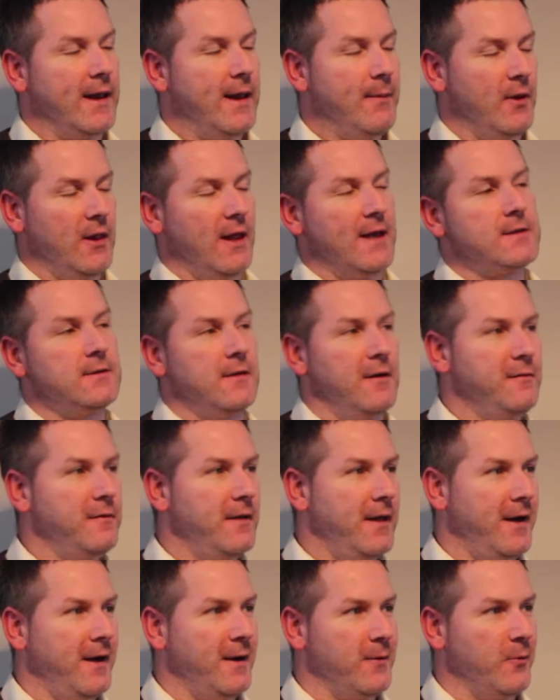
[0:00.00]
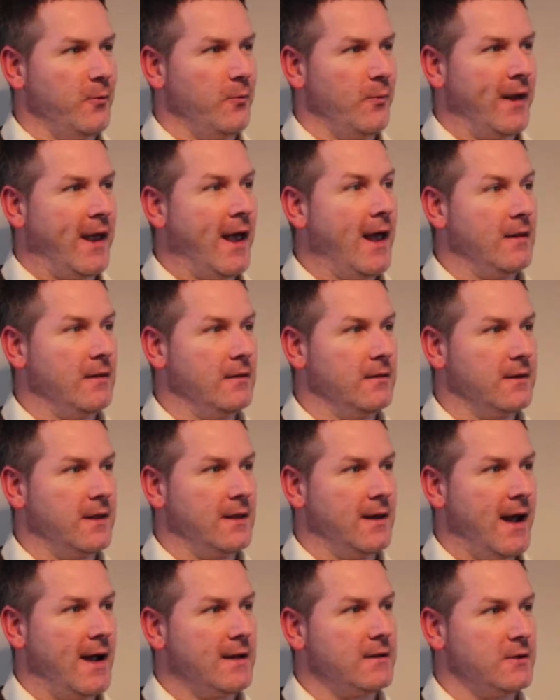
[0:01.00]
to Last Love Letter, we're getting kind of
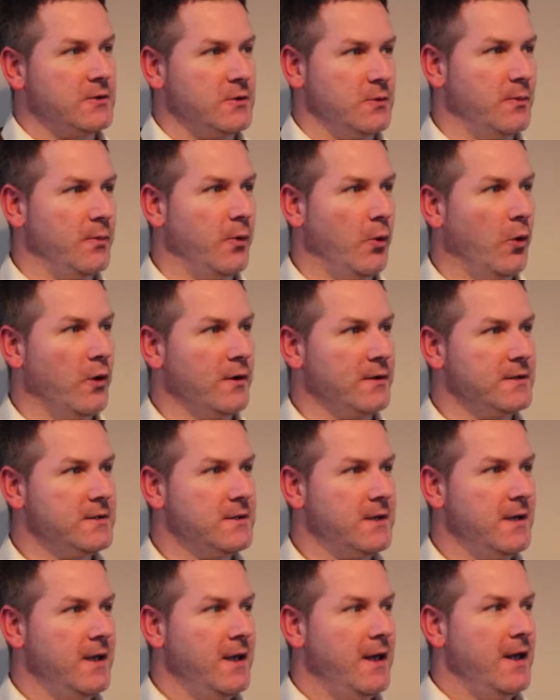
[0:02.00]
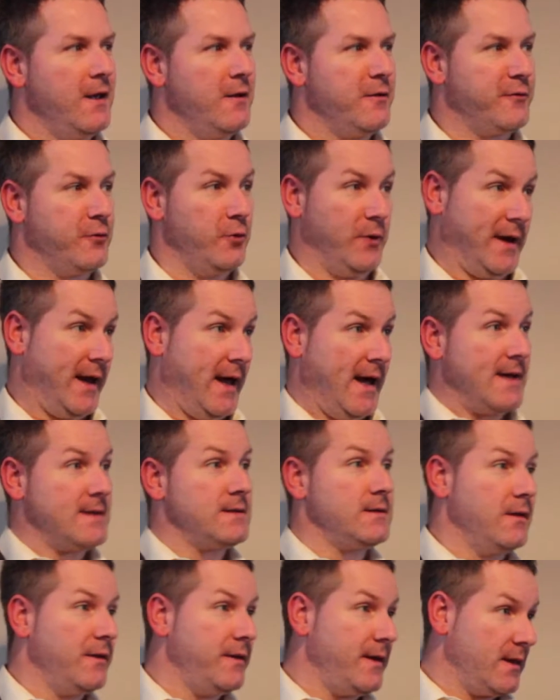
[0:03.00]
actors on board through the casting
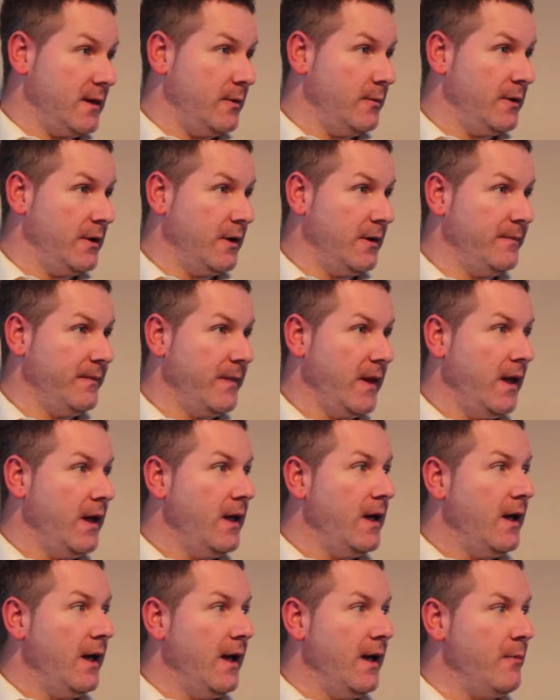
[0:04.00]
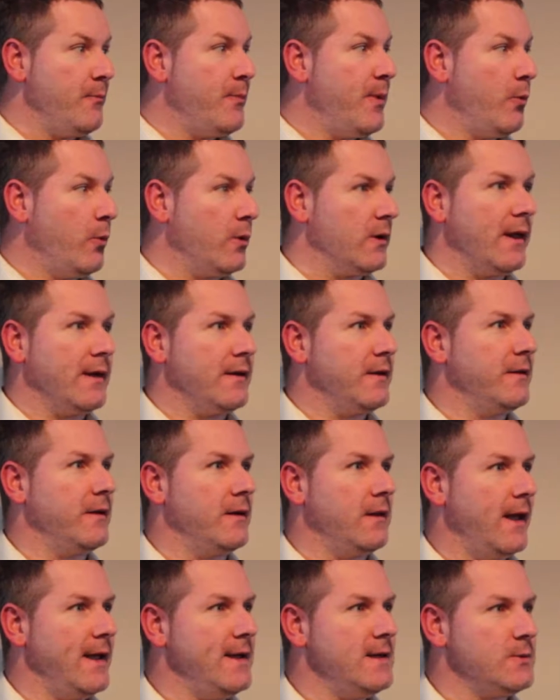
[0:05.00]
thing that we'd done. People were learning their
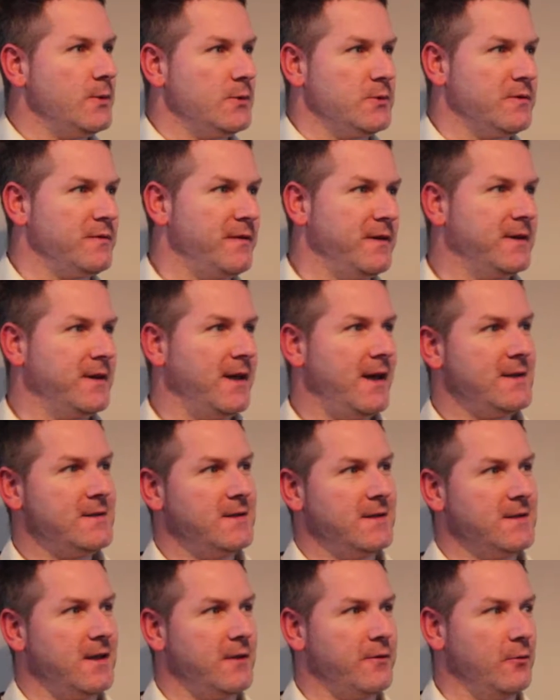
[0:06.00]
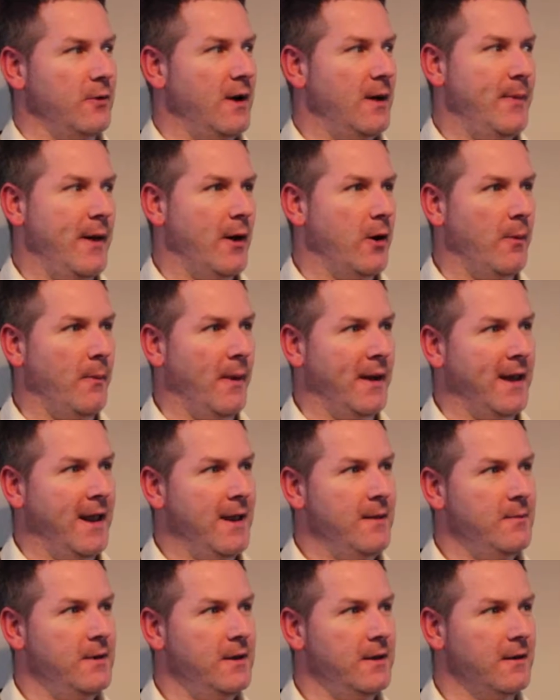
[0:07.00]
lines, which was fantastic. So I thought, I better up my game
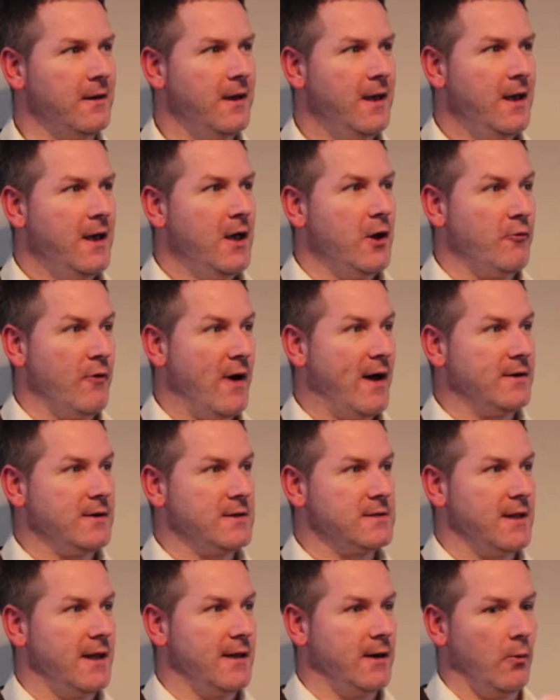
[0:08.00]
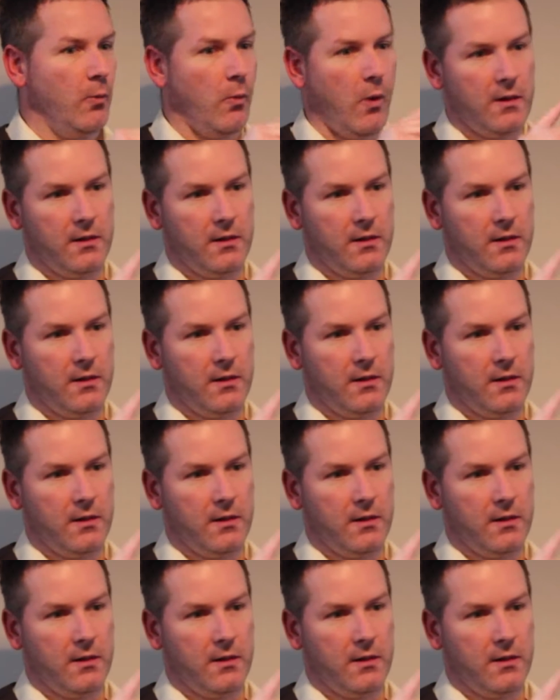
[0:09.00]
here. Rather than just learning one